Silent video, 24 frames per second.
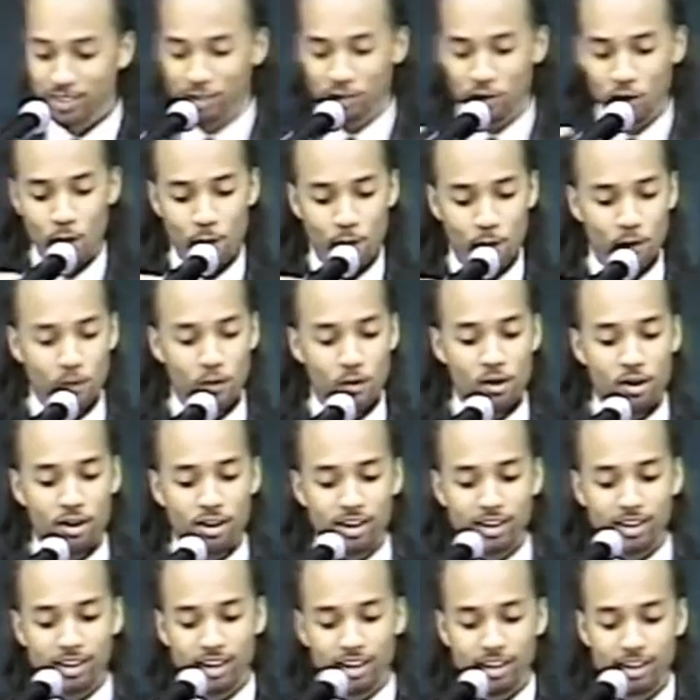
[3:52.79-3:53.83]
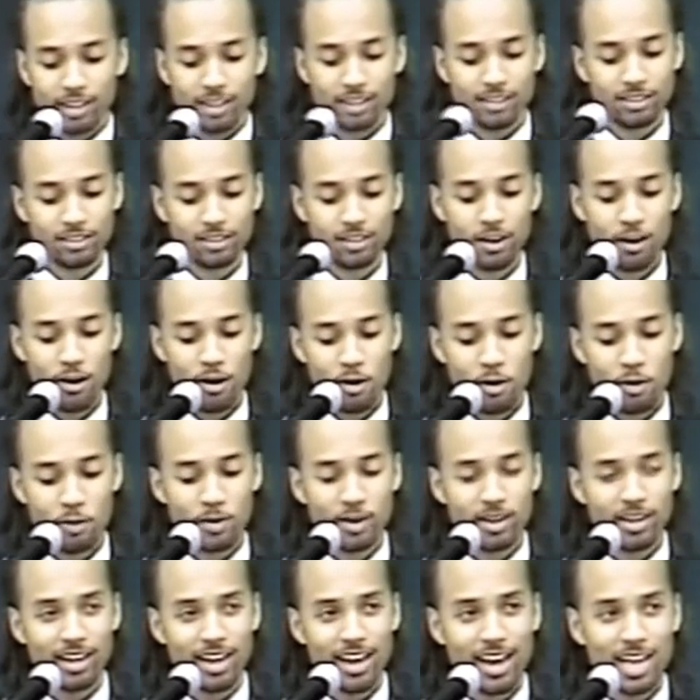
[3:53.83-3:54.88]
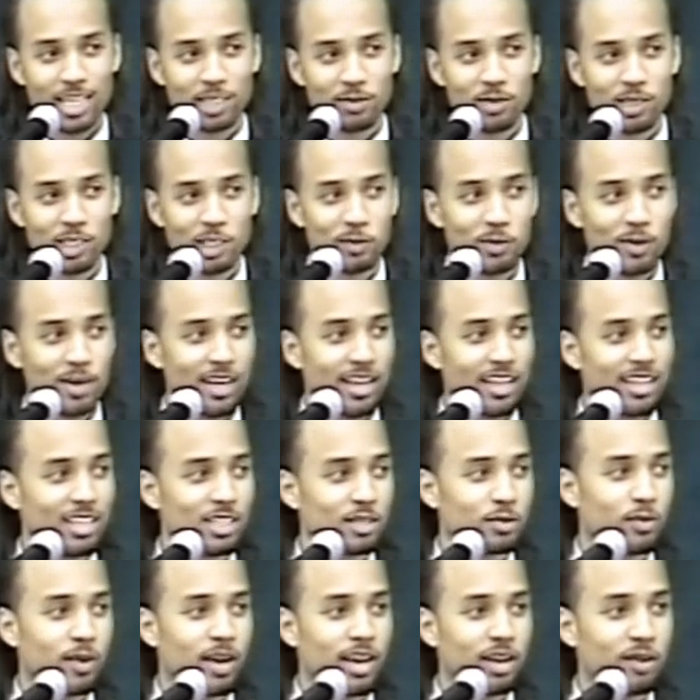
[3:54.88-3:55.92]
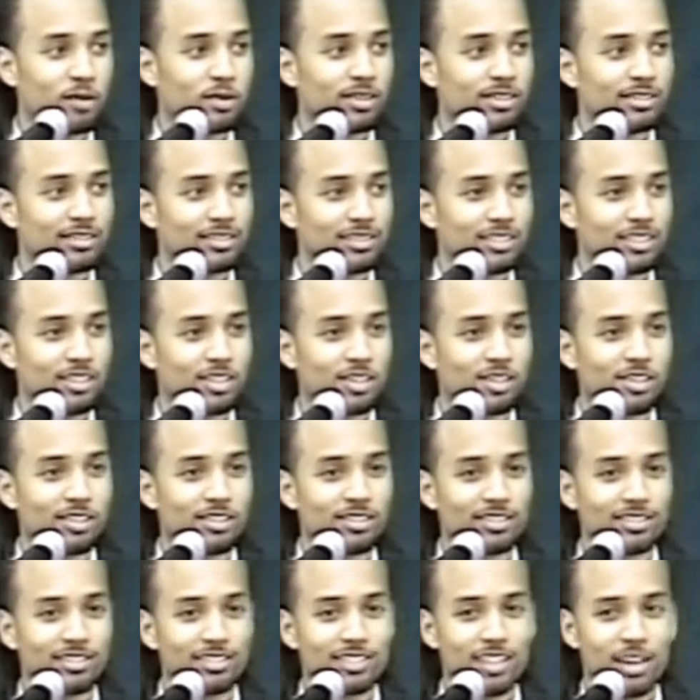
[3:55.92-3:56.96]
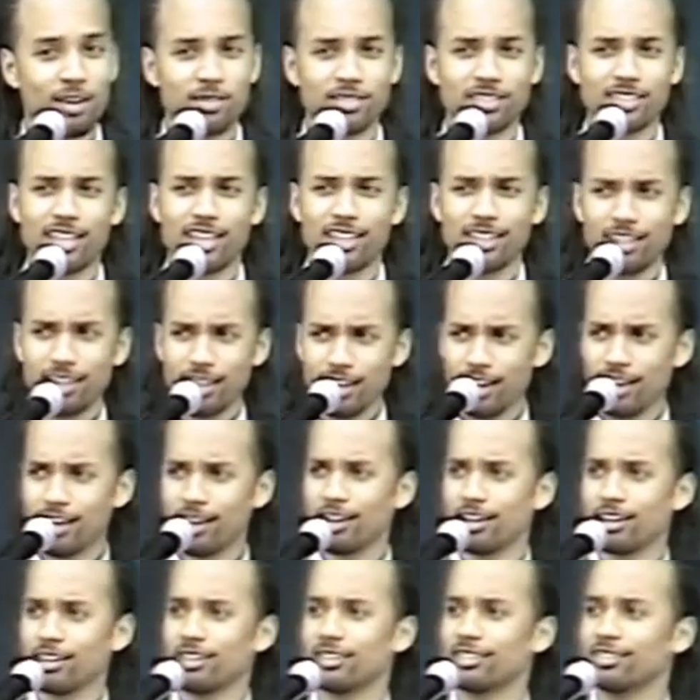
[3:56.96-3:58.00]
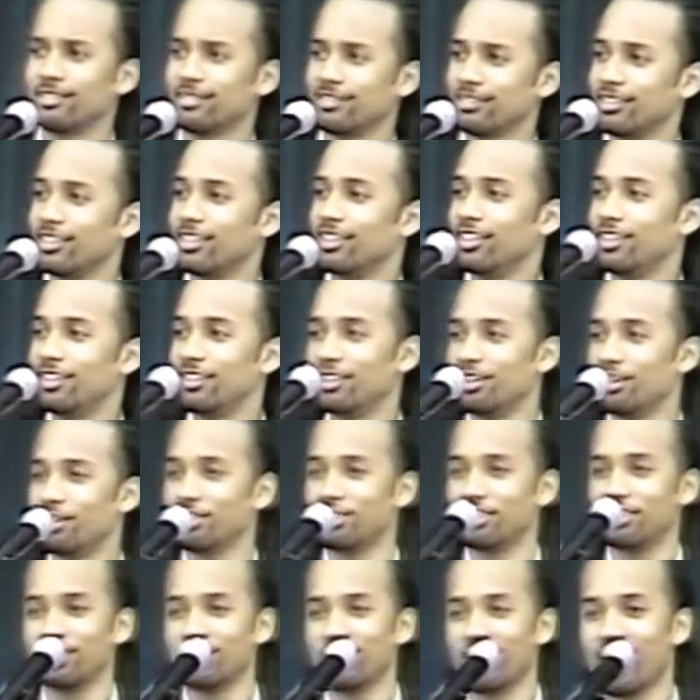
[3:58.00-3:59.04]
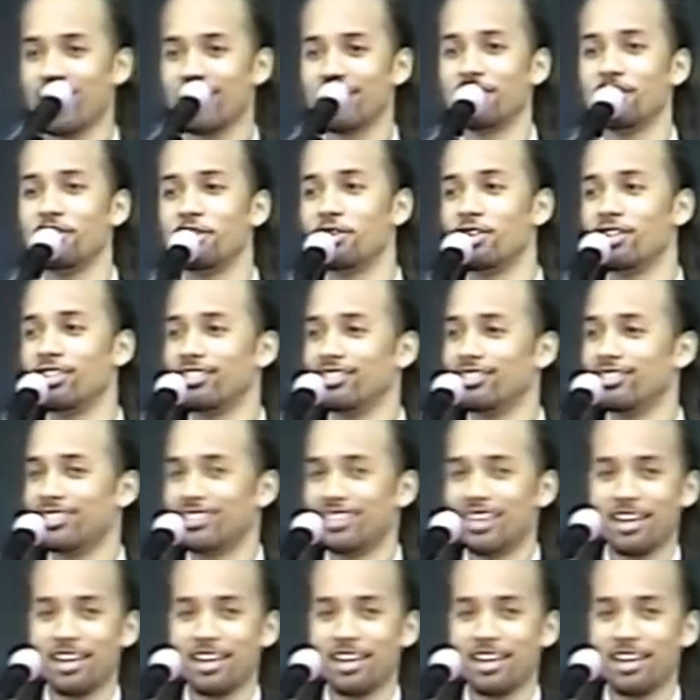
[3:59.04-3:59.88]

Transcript: Miss Norma Warren called me and asked me to speak at this banquet. You know, I was like, yeah, you know, sure, I'll do it.